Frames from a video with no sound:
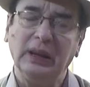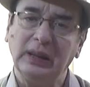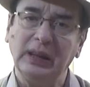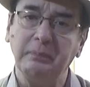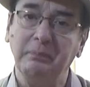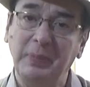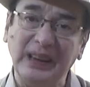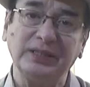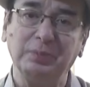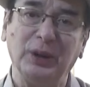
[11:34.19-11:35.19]
in the
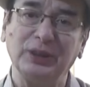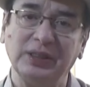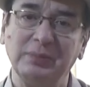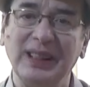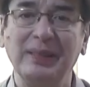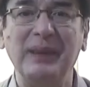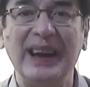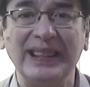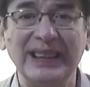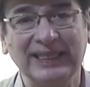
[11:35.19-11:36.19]
best possible
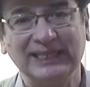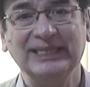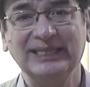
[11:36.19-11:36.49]
manner.